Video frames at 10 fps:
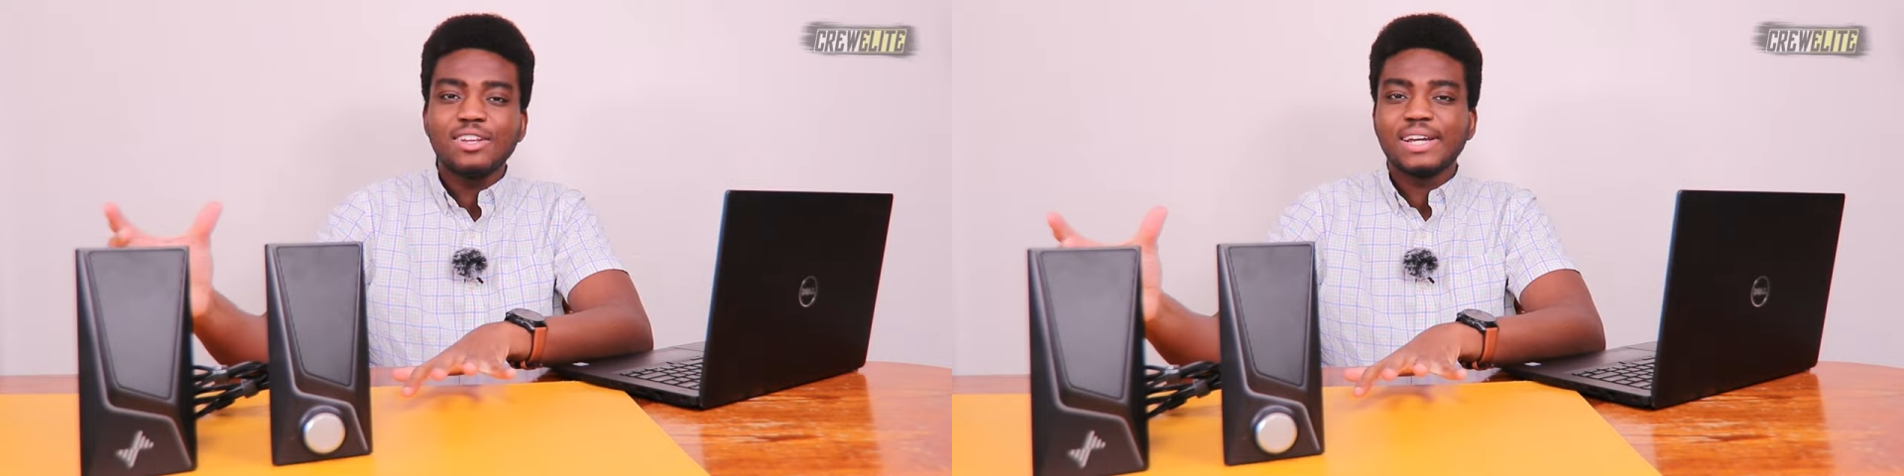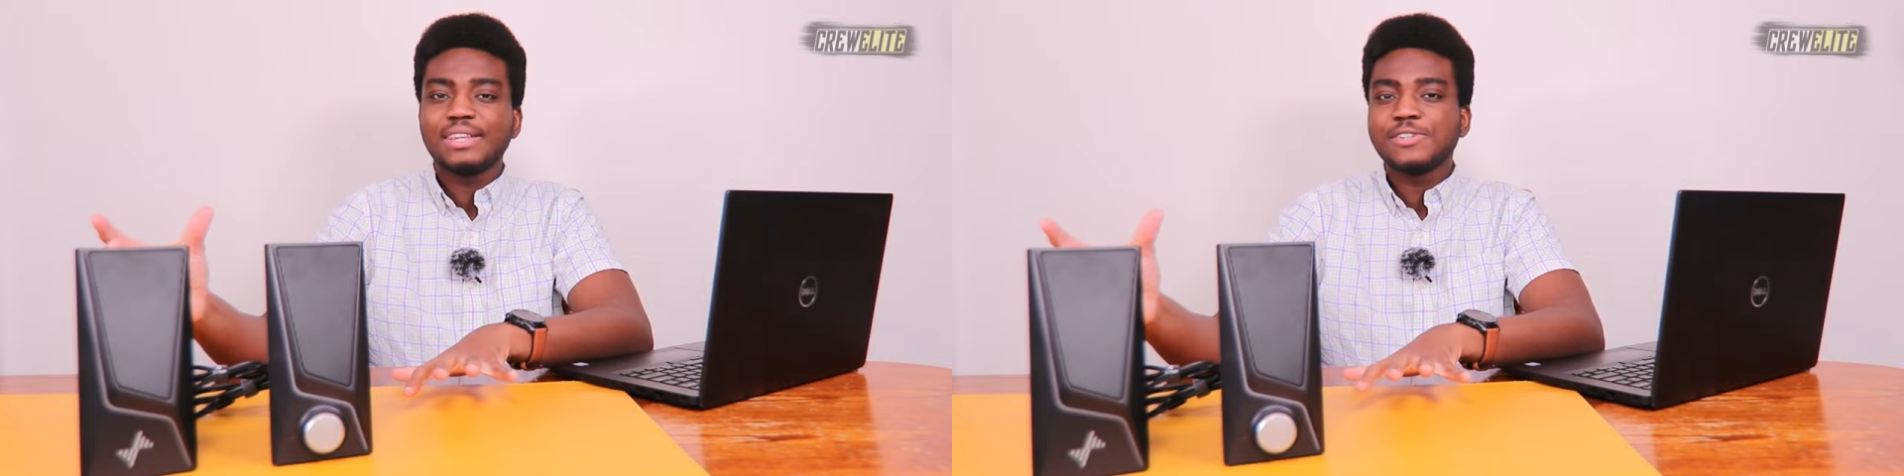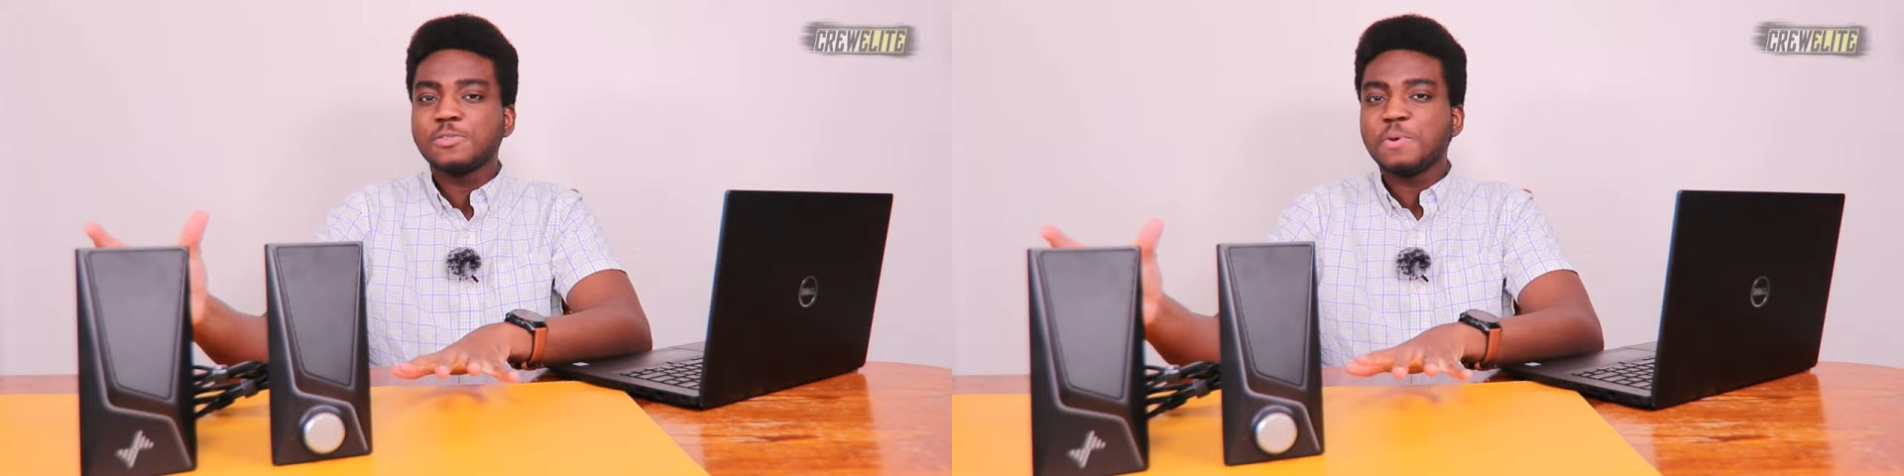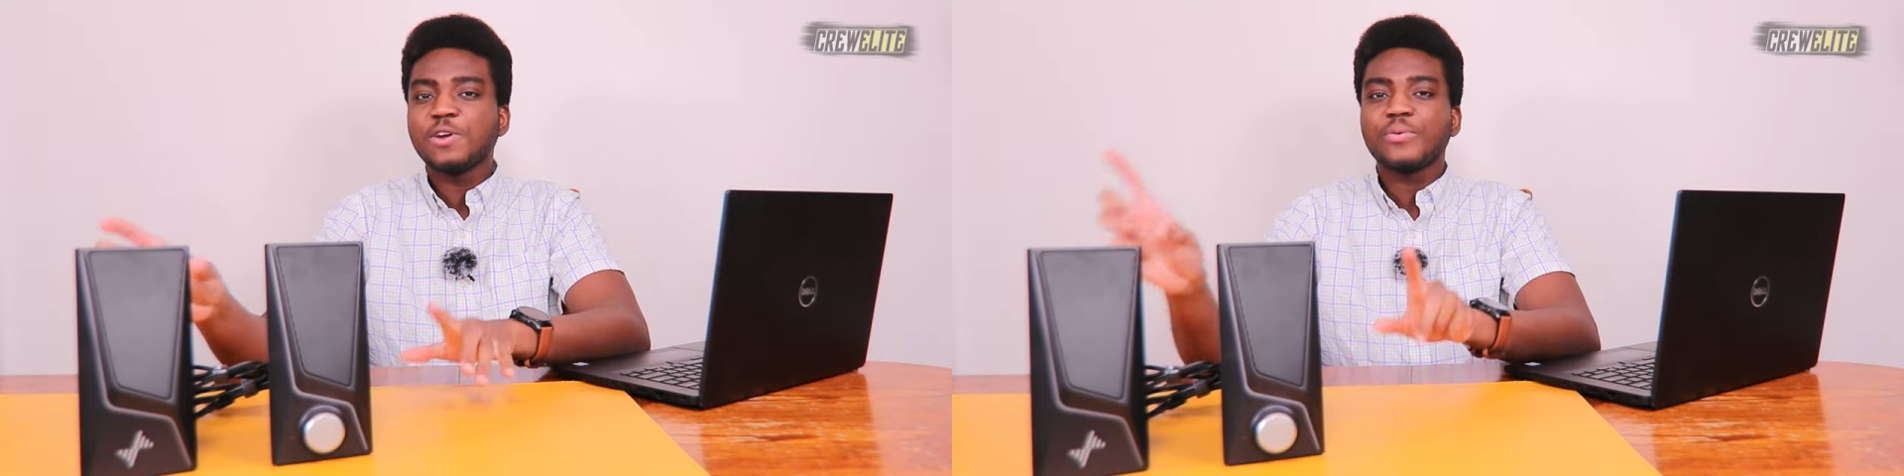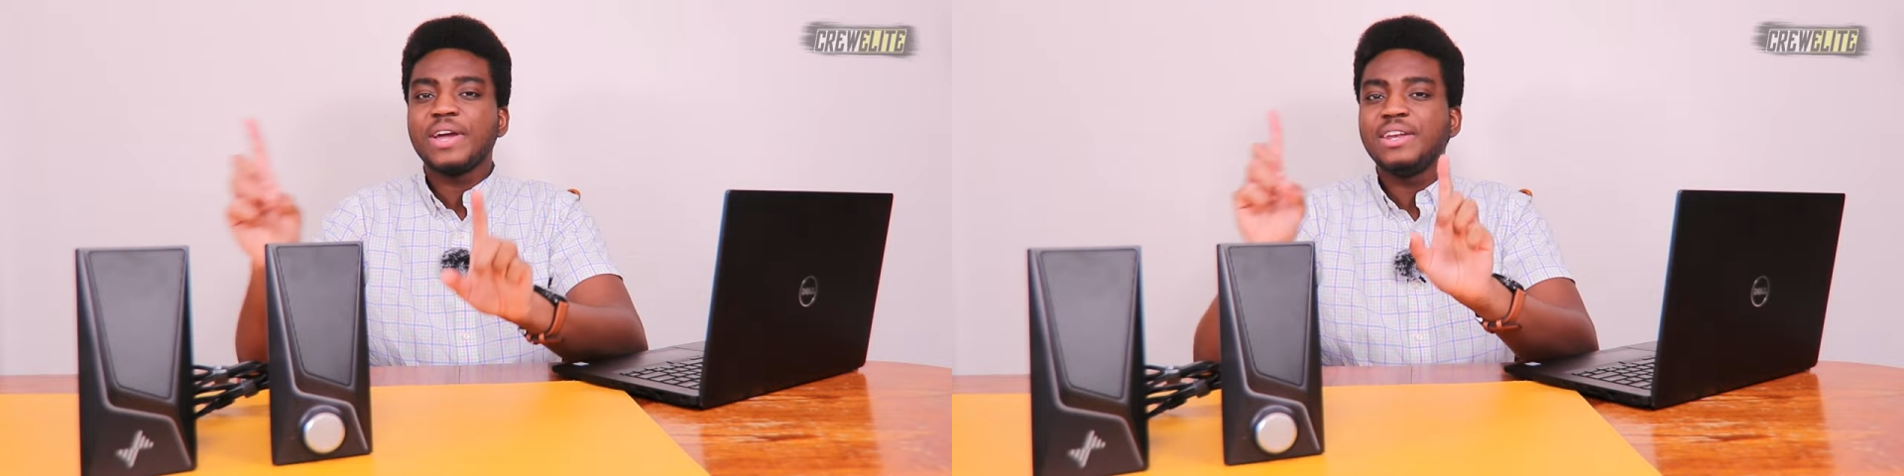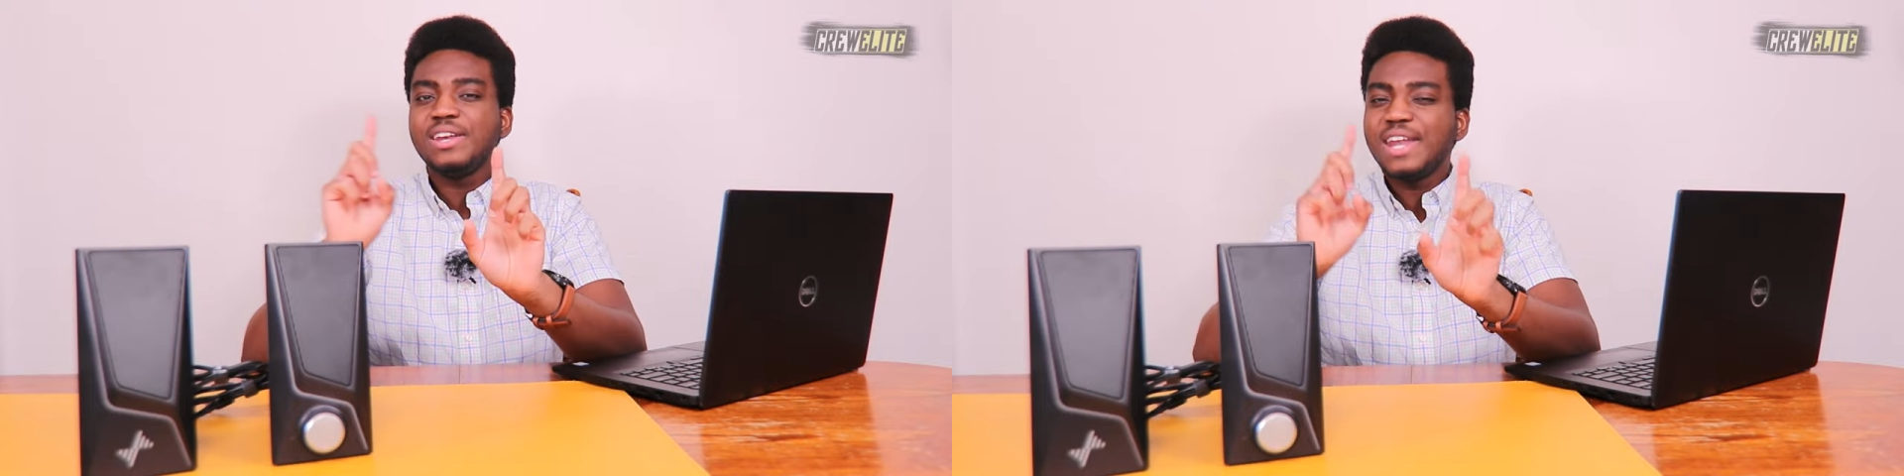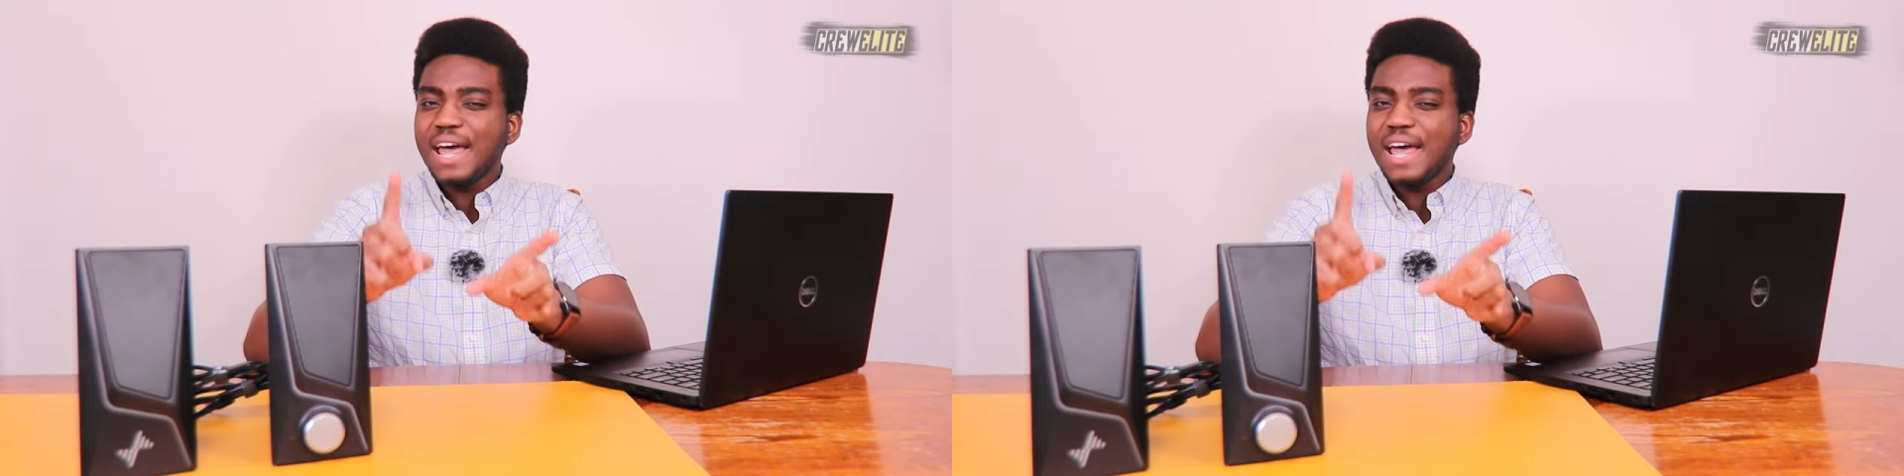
a look at the speaker and